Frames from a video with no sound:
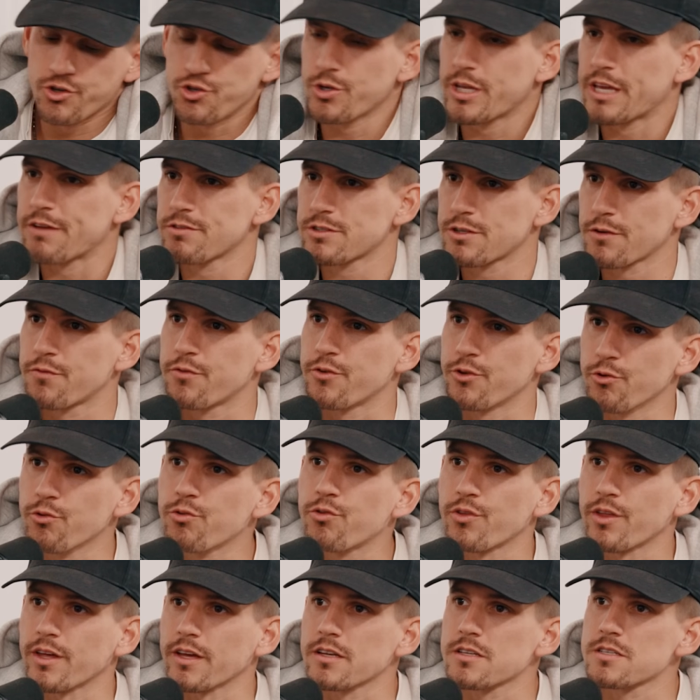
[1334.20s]
could you give us a few
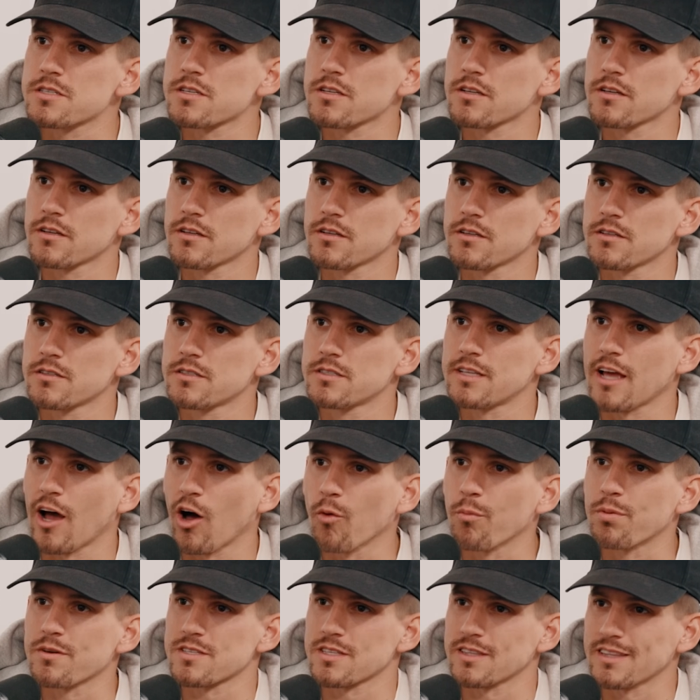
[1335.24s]
things to
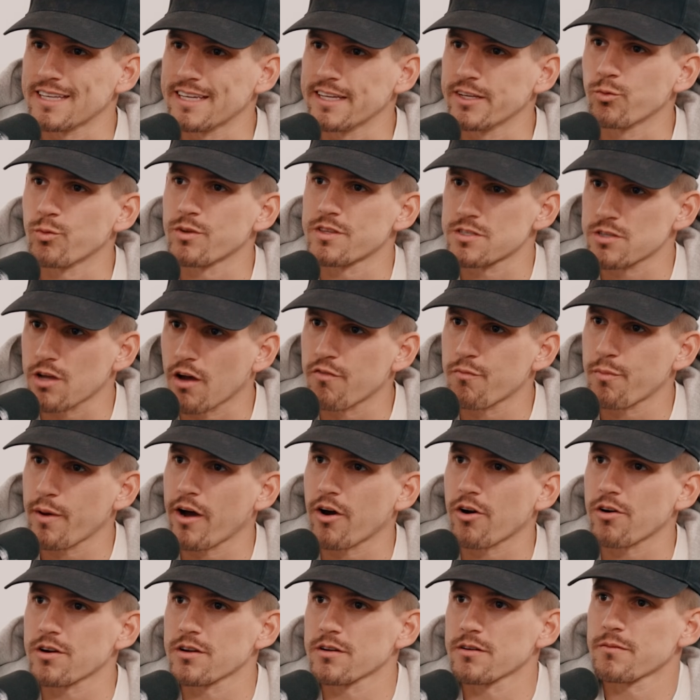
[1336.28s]
help us lead with soft
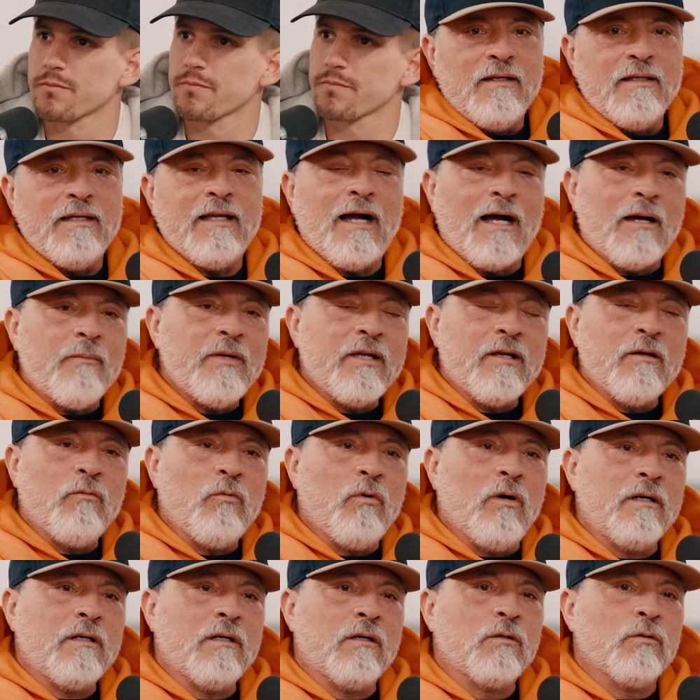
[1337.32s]
power? Yeah,
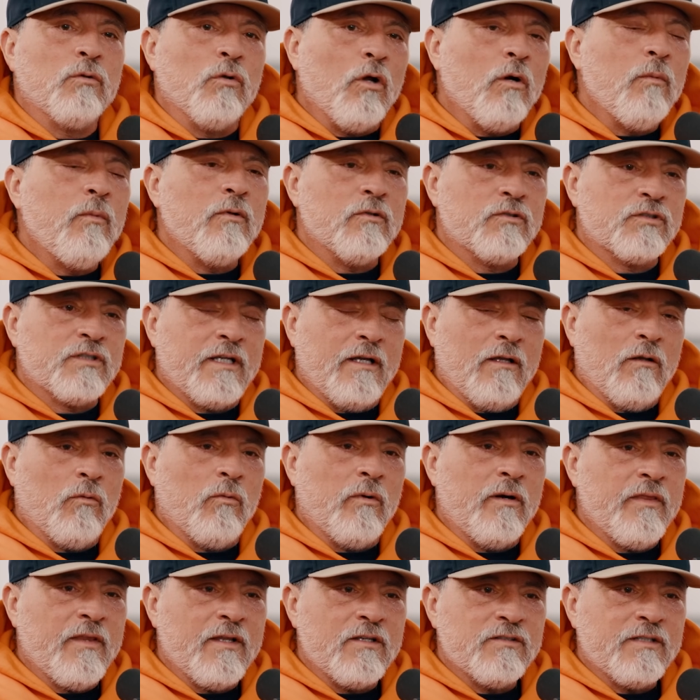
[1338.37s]
on a global scale,
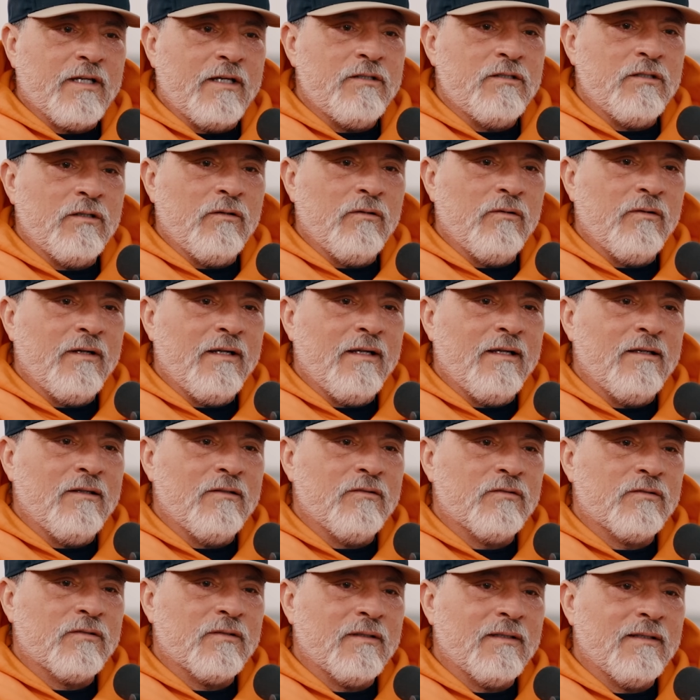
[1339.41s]
one of the things I do
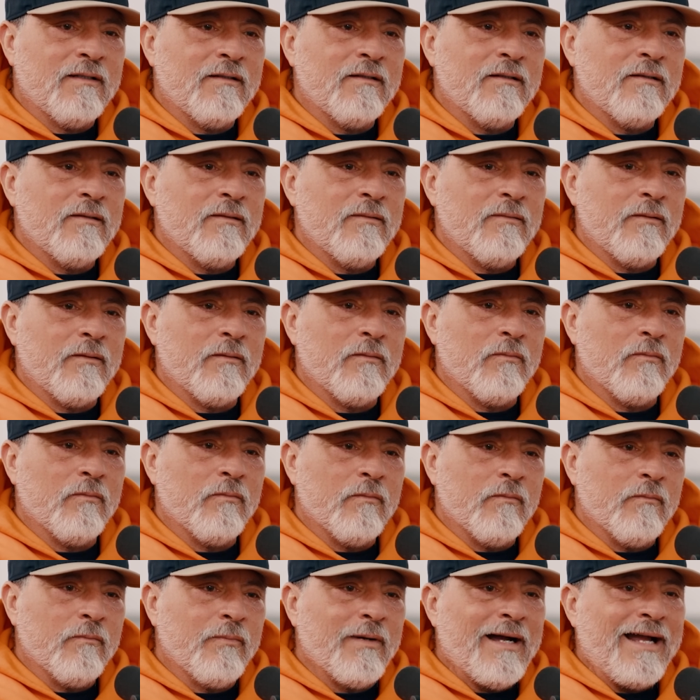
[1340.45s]
is
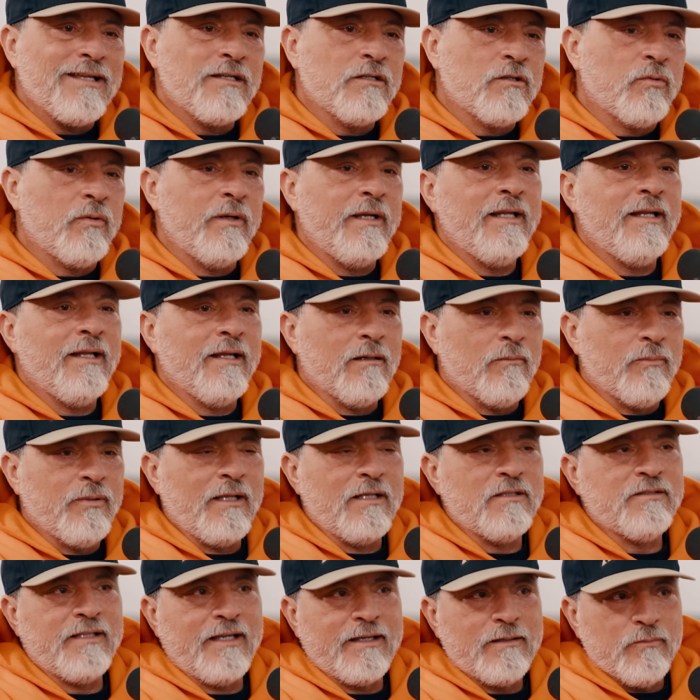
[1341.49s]
by creating a
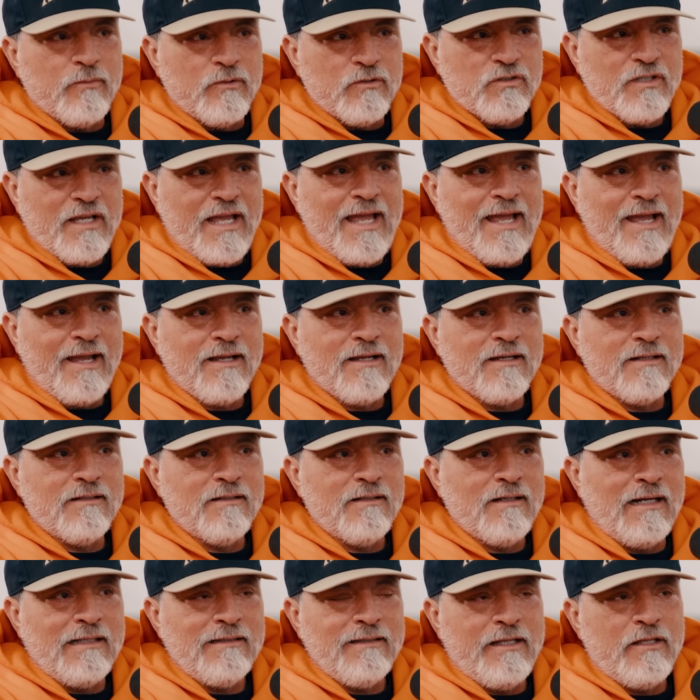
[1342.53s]
place like Mosaic,
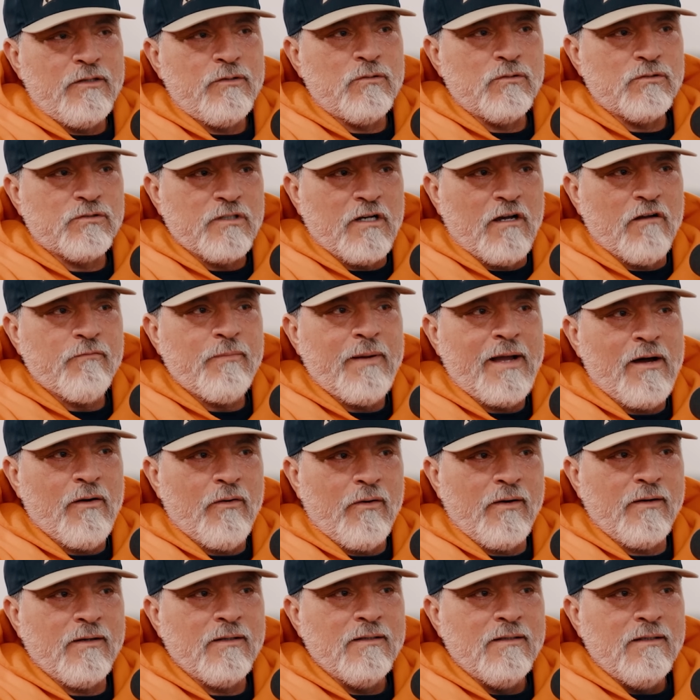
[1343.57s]
I lead through soft
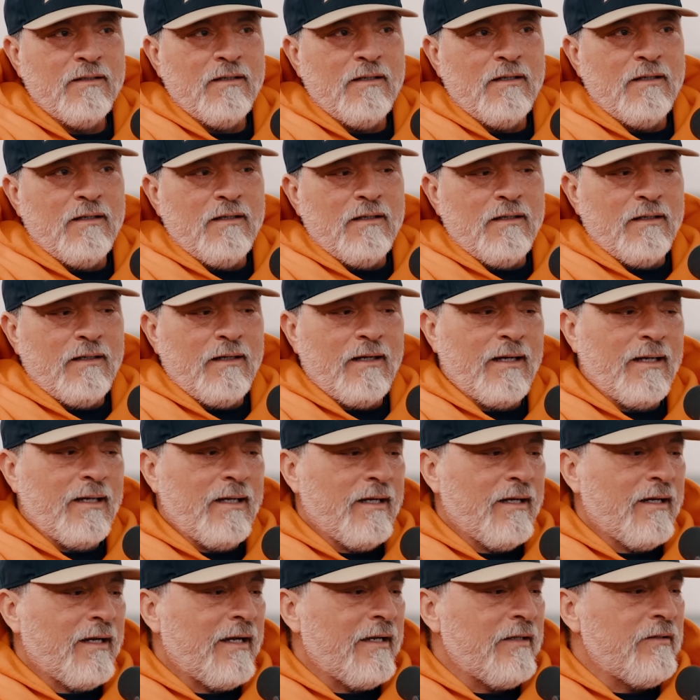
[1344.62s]
power.
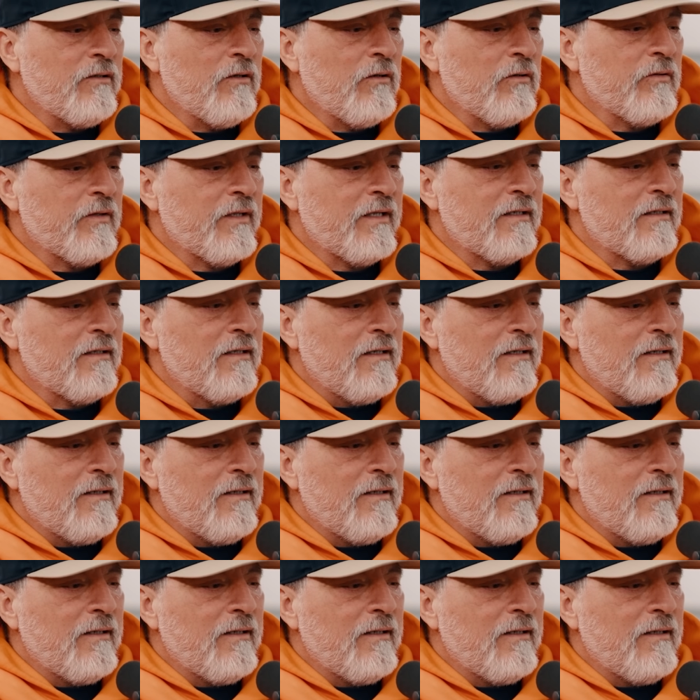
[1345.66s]
I know that